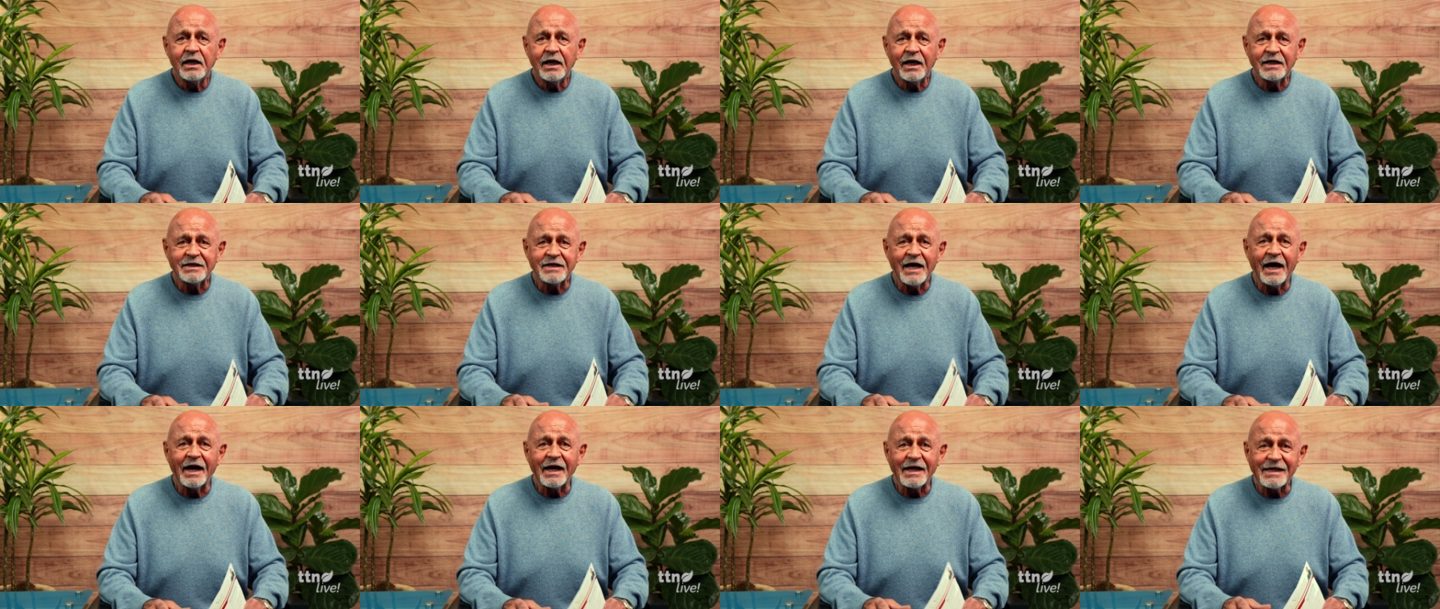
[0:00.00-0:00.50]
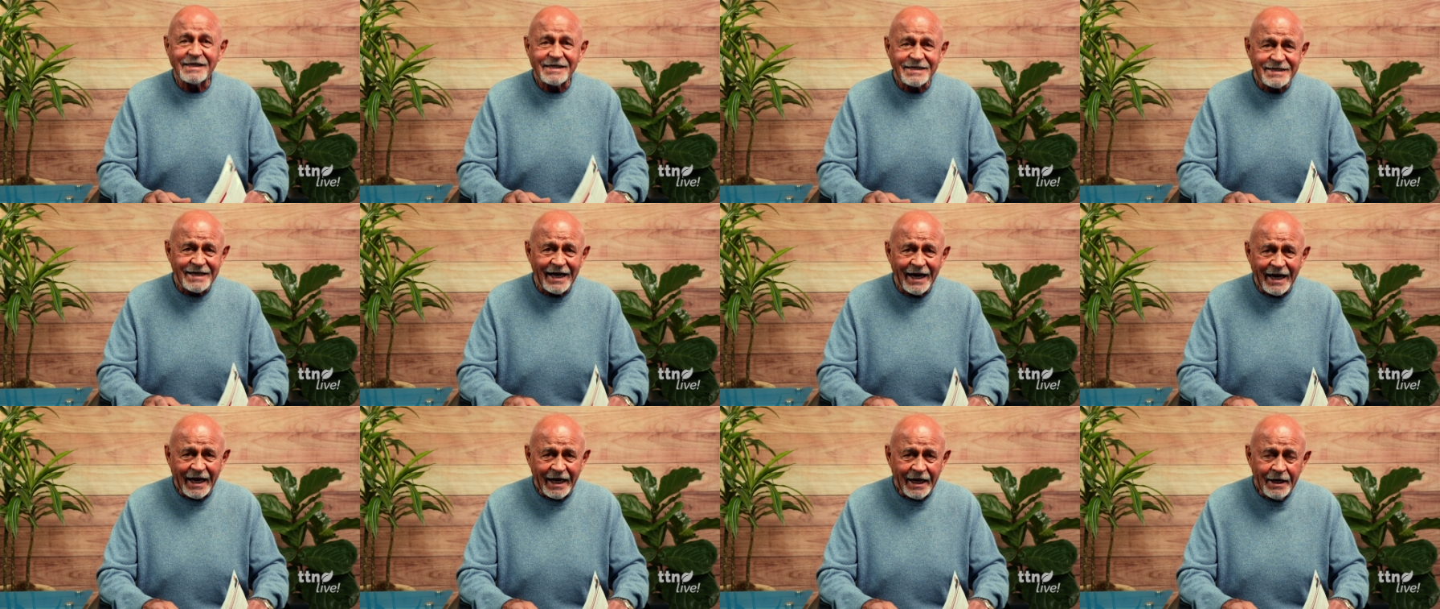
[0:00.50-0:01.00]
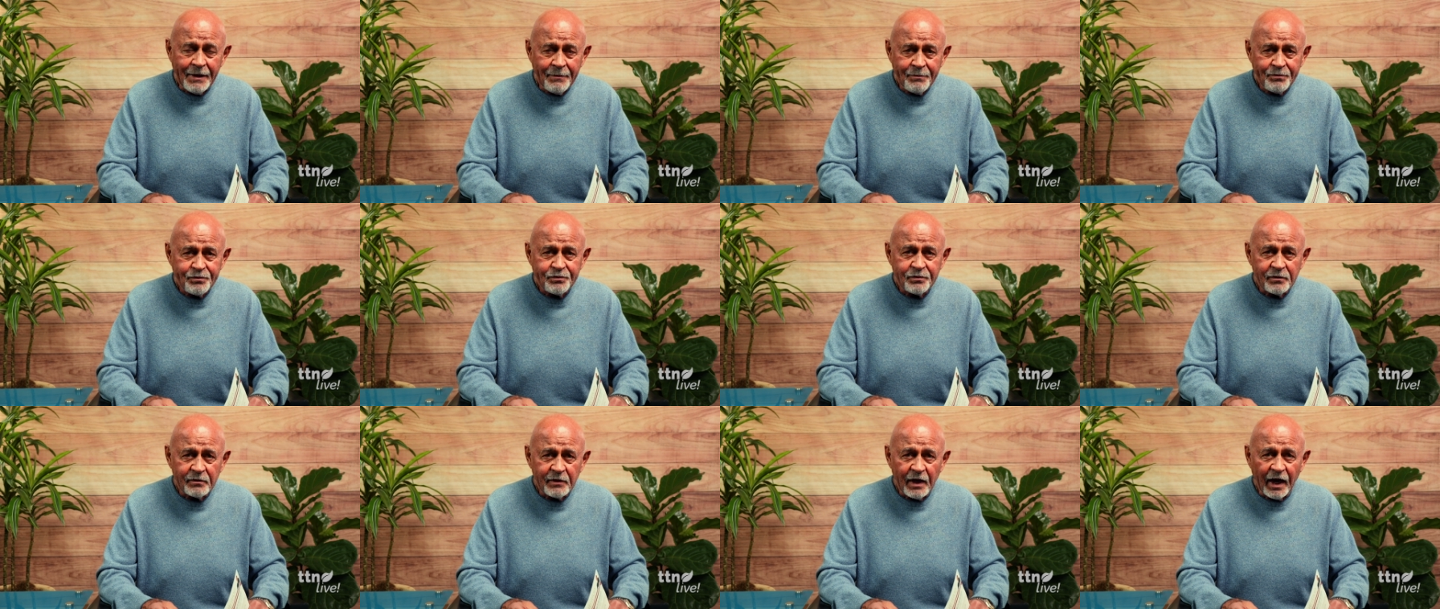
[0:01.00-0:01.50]
it's on a
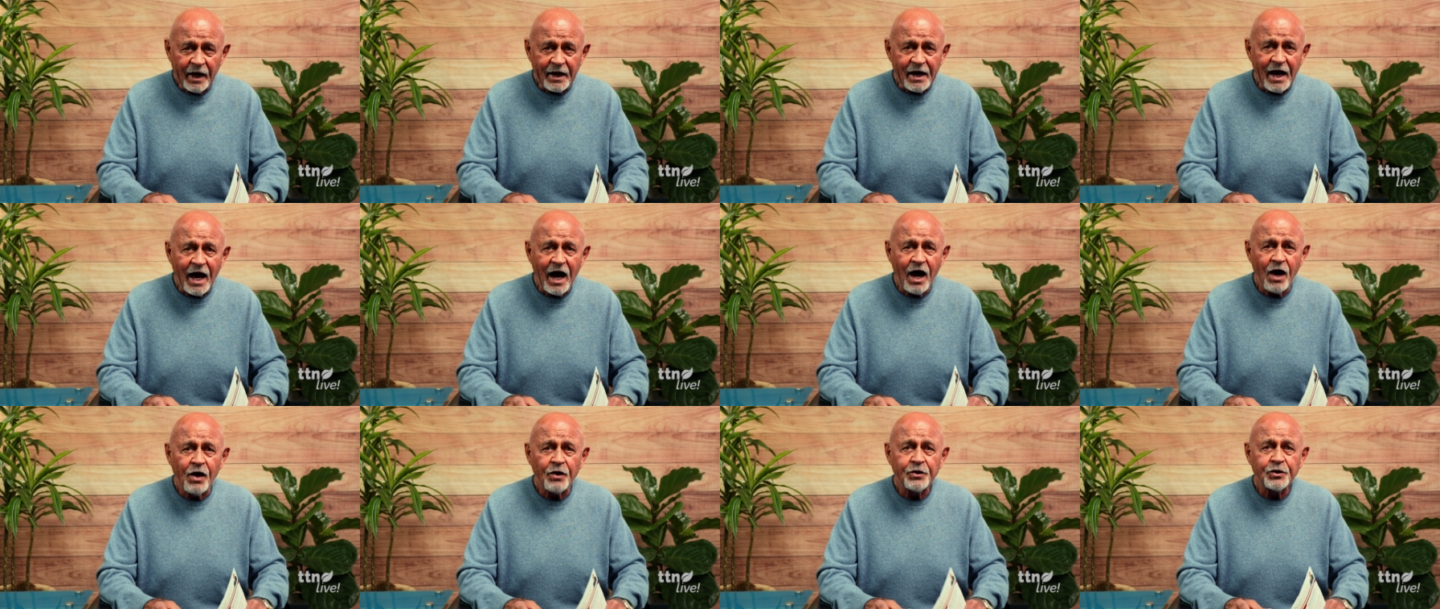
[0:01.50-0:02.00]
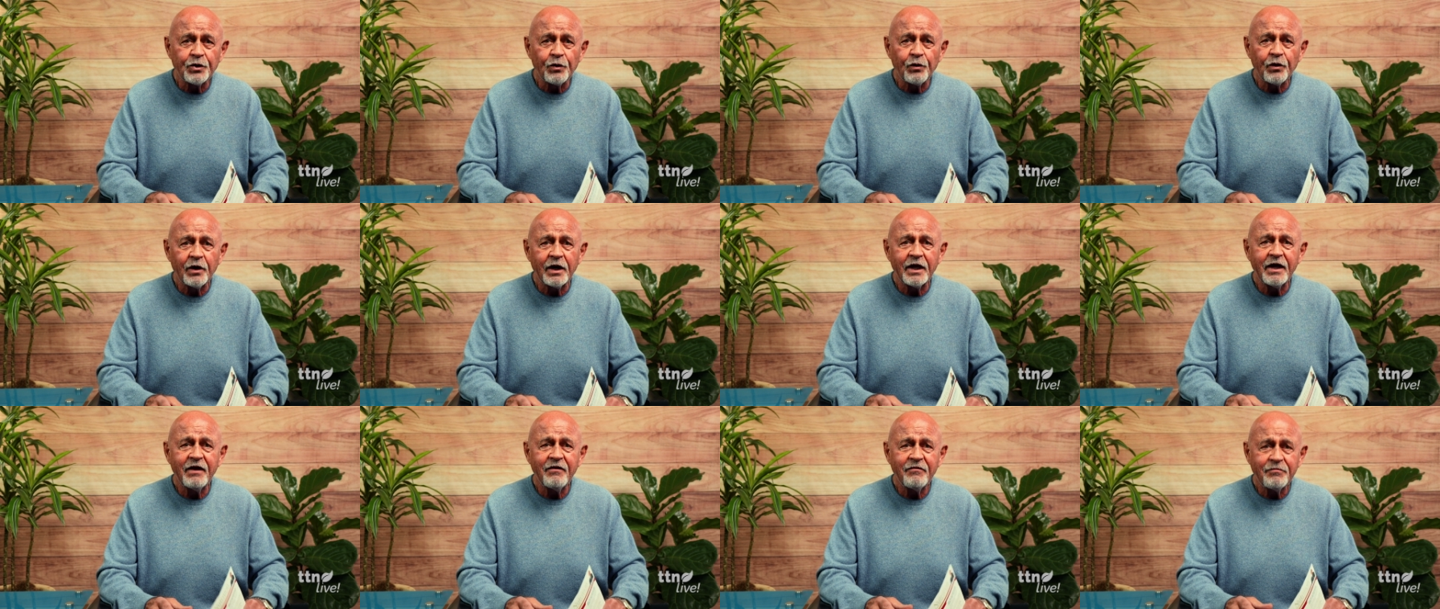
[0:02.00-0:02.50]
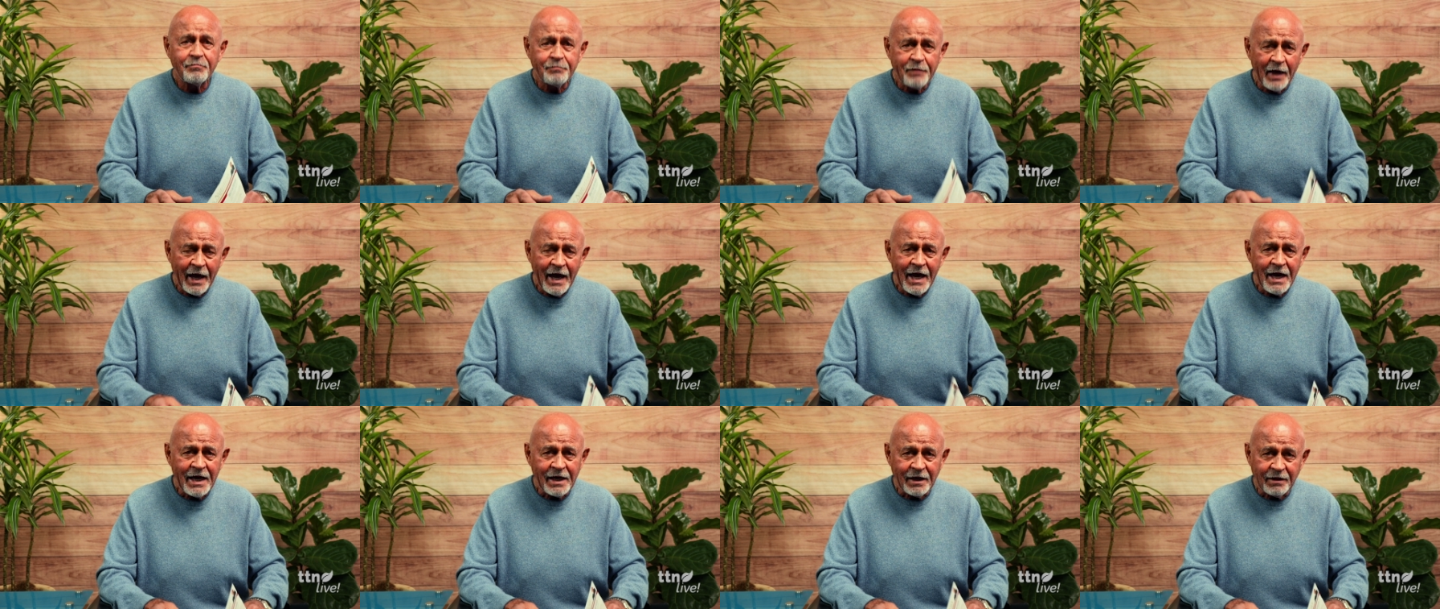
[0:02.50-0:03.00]
study on how to relieve
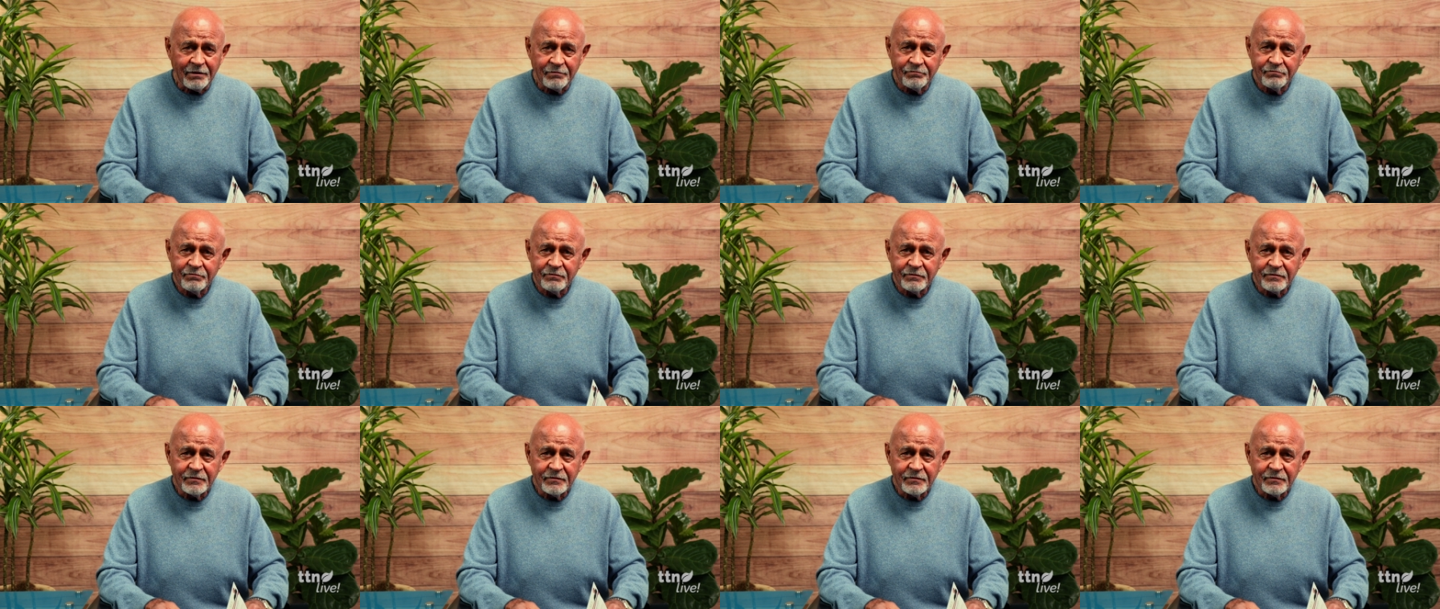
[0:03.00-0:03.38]
pain.